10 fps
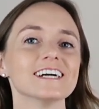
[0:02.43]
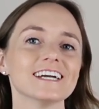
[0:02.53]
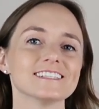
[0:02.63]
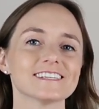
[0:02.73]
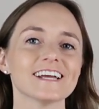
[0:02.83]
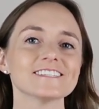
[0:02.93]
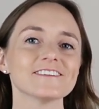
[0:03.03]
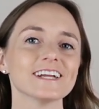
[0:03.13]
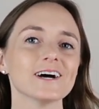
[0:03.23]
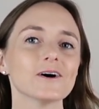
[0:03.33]
In today's
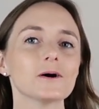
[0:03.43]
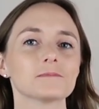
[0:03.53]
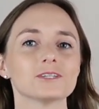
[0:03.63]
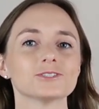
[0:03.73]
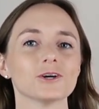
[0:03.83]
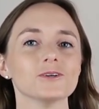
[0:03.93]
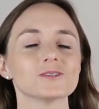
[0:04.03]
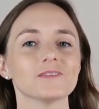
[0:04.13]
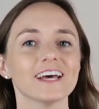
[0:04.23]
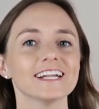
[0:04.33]
video, I'm going to show you
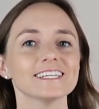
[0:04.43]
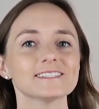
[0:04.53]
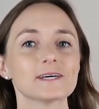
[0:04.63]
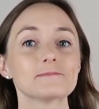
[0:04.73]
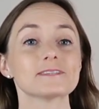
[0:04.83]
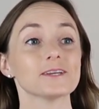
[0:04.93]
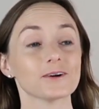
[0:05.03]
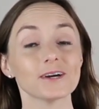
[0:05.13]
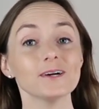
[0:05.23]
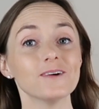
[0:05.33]
some editing tips that
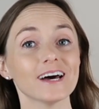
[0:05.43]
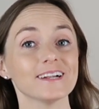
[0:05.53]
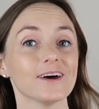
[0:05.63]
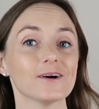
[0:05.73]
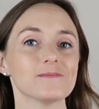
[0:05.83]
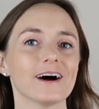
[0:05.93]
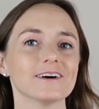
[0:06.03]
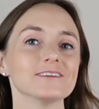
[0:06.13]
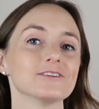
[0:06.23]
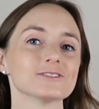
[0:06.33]
you're going to want to know
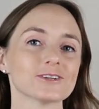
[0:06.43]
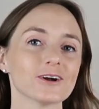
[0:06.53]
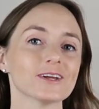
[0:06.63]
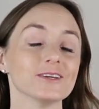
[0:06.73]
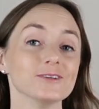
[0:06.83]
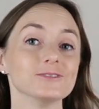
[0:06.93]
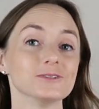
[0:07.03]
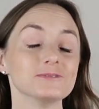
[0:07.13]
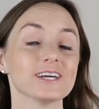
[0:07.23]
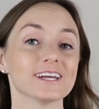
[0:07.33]
about if you're starting a
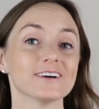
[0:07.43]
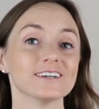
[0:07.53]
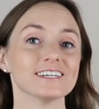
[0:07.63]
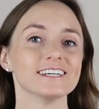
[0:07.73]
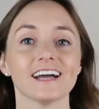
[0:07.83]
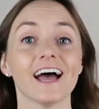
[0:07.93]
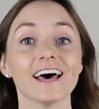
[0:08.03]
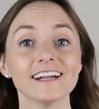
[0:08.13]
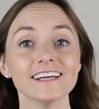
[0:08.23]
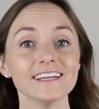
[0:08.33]
YouTube channel.
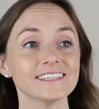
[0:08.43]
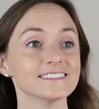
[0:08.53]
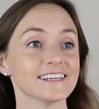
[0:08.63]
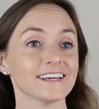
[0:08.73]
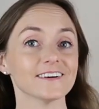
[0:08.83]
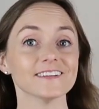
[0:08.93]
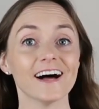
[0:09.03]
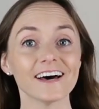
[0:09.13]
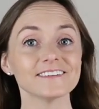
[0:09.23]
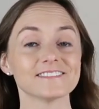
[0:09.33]
Editing can take a
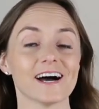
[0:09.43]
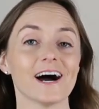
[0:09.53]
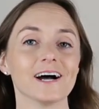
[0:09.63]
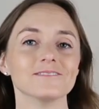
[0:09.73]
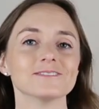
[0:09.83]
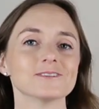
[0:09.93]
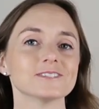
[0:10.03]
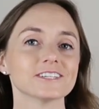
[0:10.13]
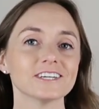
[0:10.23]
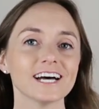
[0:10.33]
lot of time, so
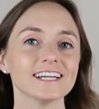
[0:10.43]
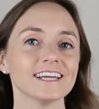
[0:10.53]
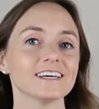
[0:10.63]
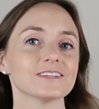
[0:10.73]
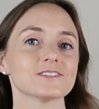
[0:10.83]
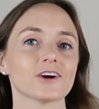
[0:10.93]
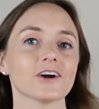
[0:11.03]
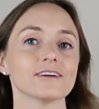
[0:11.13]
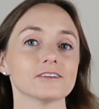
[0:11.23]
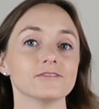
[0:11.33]
it's a good idea to
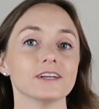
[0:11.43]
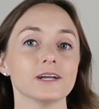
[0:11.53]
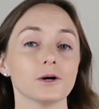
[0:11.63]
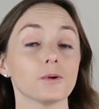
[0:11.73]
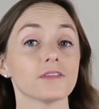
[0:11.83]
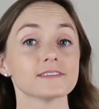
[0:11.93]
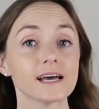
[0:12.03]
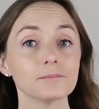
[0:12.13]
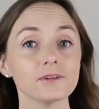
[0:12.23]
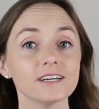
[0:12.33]
start every video with a
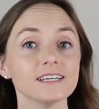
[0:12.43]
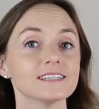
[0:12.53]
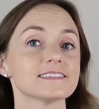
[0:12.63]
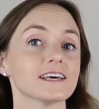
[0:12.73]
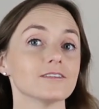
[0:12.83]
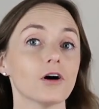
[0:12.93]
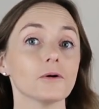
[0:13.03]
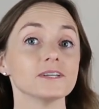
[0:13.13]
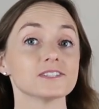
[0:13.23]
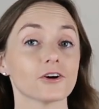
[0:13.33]
template instead of
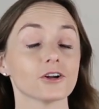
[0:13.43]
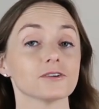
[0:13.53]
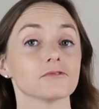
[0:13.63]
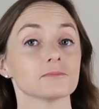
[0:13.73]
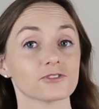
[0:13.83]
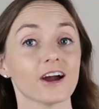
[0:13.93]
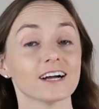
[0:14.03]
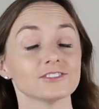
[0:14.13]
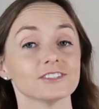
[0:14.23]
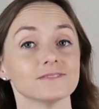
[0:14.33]
always starting from
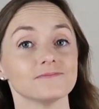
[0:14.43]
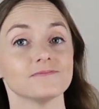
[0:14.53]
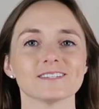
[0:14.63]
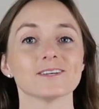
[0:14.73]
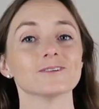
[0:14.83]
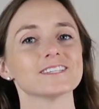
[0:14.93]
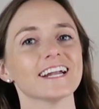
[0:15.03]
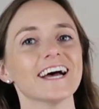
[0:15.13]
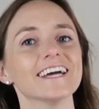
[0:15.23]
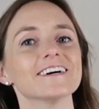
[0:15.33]
scratch. So
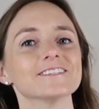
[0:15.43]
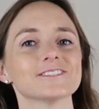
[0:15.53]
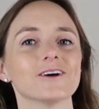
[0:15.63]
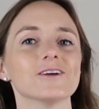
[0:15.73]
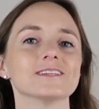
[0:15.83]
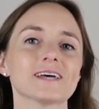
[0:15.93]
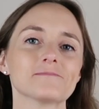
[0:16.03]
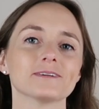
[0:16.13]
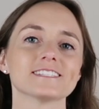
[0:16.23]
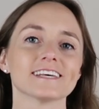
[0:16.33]
today, I'll show you the
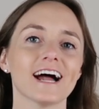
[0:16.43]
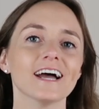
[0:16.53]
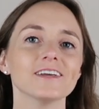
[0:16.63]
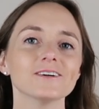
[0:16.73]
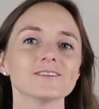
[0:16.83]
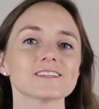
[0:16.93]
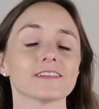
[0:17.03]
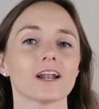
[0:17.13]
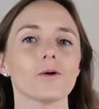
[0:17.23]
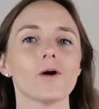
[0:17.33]
templates that I use, and
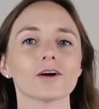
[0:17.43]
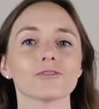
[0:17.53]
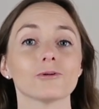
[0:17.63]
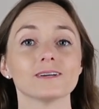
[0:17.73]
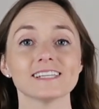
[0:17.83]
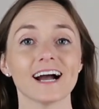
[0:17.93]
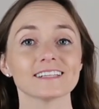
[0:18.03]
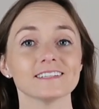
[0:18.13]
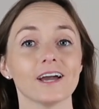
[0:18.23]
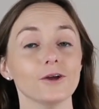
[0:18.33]
then I'll walk through
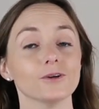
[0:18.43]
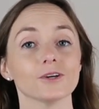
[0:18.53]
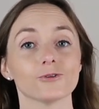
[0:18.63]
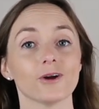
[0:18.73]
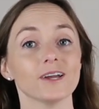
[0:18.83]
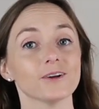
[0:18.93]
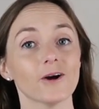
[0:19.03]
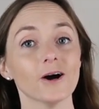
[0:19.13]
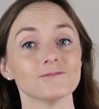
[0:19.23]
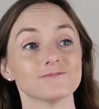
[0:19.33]
exactly how you can create your
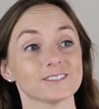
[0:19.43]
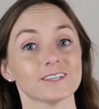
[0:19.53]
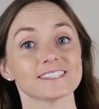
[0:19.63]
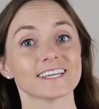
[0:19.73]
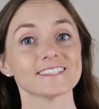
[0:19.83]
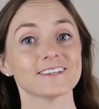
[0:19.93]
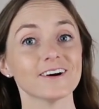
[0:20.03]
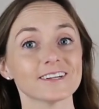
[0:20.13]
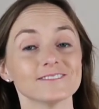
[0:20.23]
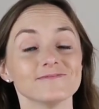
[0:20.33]
own. So let's get
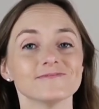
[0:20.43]
started.